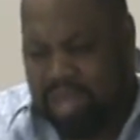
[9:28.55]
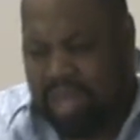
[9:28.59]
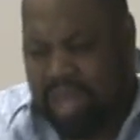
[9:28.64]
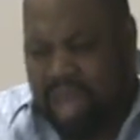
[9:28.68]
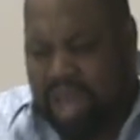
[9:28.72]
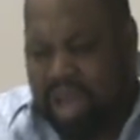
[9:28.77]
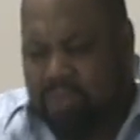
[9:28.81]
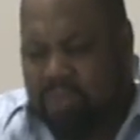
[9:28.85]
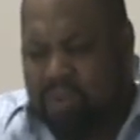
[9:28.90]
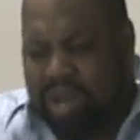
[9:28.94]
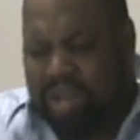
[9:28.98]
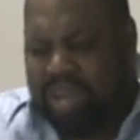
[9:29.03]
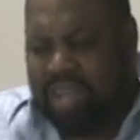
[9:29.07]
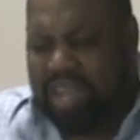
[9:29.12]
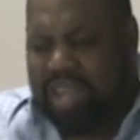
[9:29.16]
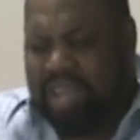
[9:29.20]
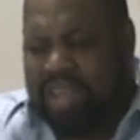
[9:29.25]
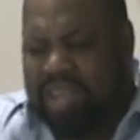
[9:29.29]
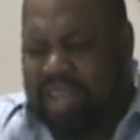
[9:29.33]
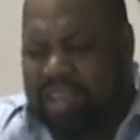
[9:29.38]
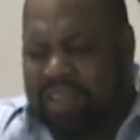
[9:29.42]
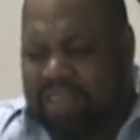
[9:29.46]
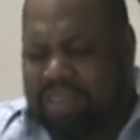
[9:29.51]
And what
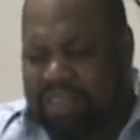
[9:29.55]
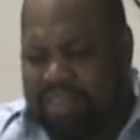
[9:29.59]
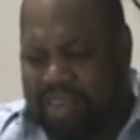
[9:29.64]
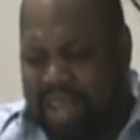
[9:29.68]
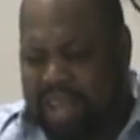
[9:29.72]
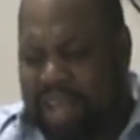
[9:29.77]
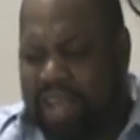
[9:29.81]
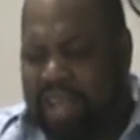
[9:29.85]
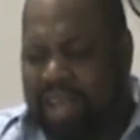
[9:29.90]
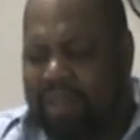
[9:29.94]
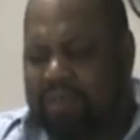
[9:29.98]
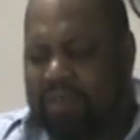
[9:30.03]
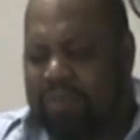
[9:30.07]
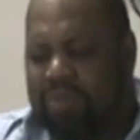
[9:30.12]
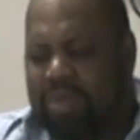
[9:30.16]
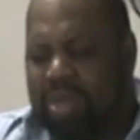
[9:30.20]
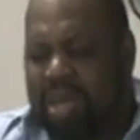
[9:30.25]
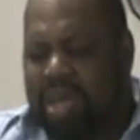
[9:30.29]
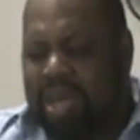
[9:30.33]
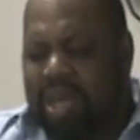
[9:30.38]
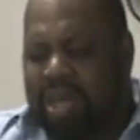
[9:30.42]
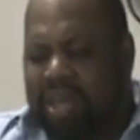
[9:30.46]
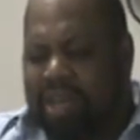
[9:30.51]
he is saying,
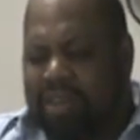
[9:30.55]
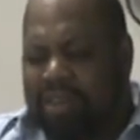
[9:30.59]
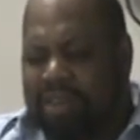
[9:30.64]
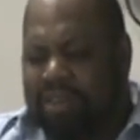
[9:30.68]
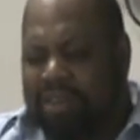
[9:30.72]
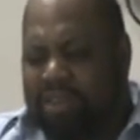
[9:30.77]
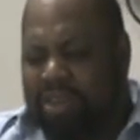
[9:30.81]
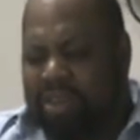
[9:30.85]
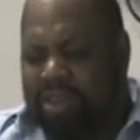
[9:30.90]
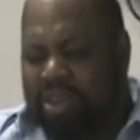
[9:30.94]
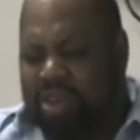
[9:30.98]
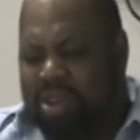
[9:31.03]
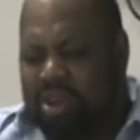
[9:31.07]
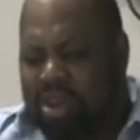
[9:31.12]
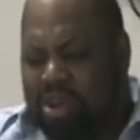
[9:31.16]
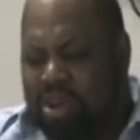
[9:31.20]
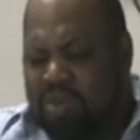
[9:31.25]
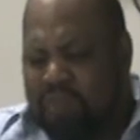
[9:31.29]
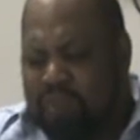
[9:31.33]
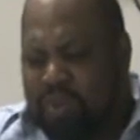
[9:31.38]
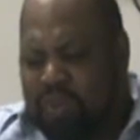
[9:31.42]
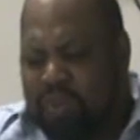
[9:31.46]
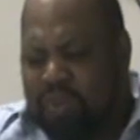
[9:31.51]
you know,
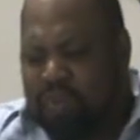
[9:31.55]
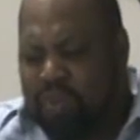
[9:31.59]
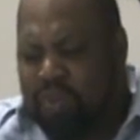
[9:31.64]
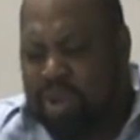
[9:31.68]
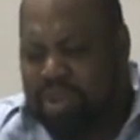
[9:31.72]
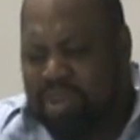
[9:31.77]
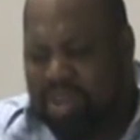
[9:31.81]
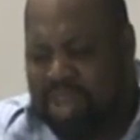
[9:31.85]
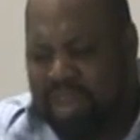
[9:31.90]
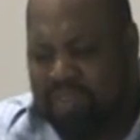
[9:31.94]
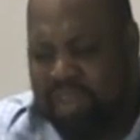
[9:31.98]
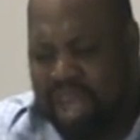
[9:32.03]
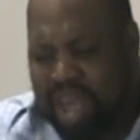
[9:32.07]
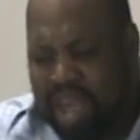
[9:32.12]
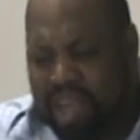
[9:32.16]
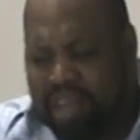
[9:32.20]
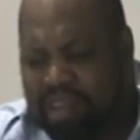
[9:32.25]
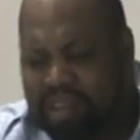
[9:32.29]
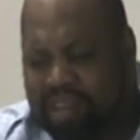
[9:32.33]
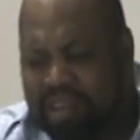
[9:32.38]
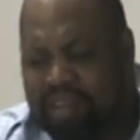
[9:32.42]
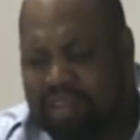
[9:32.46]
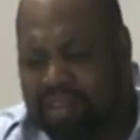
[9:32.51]
remember we used to have
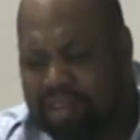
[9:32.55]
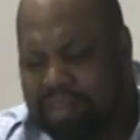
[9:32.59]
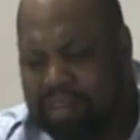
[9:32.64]
anger.